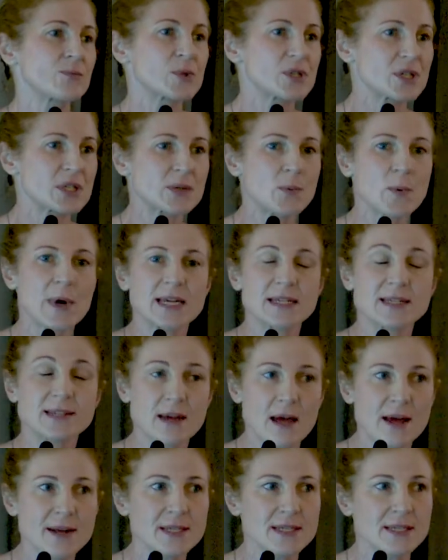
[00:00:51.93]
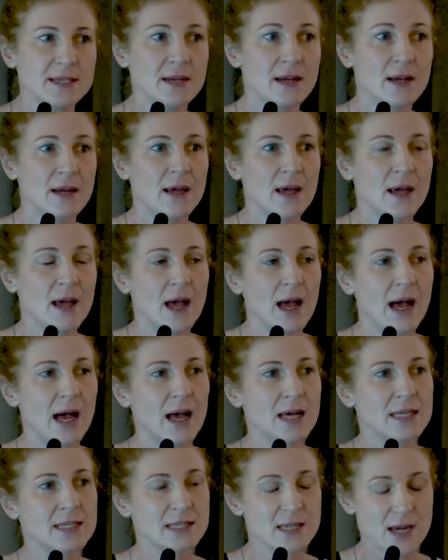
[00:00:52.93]
which is where sinusitis
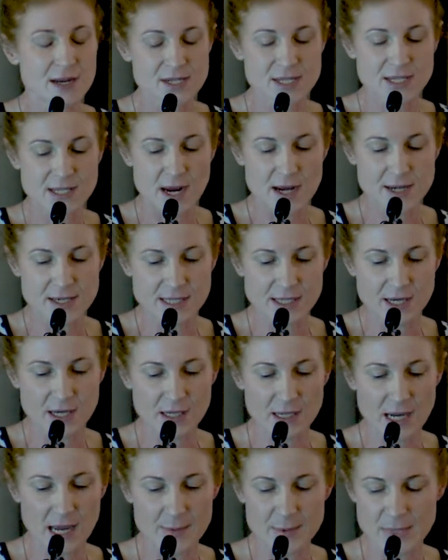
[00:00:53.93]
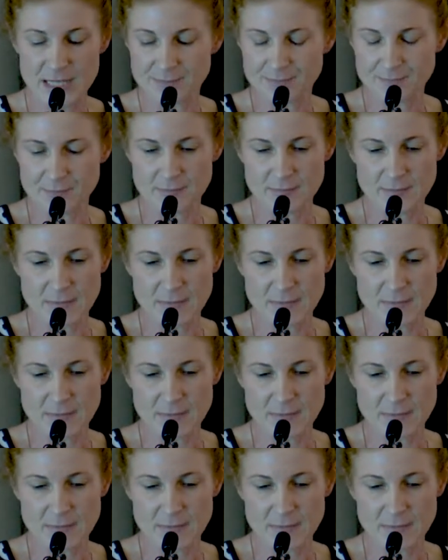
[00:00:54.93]
can come in.